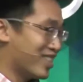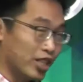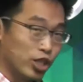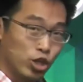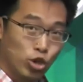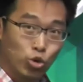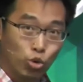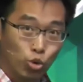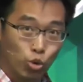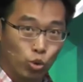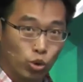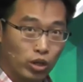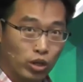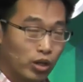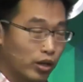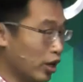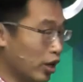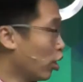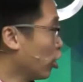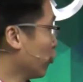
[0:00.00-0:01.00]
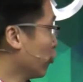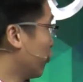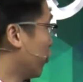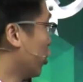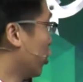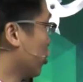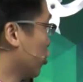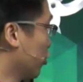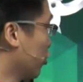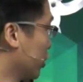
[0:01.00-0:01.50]
a U, okay, or for
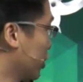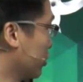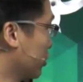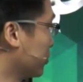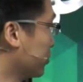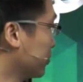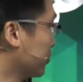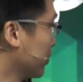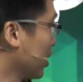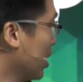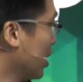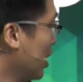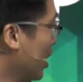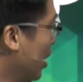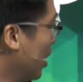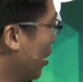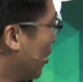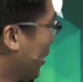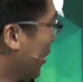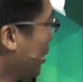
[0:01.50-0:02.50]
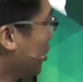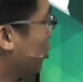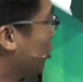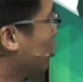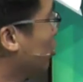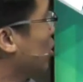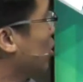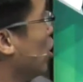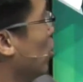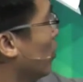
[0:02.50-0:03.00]
uracil. Okay,
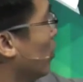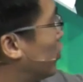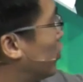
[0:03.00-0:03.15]
so we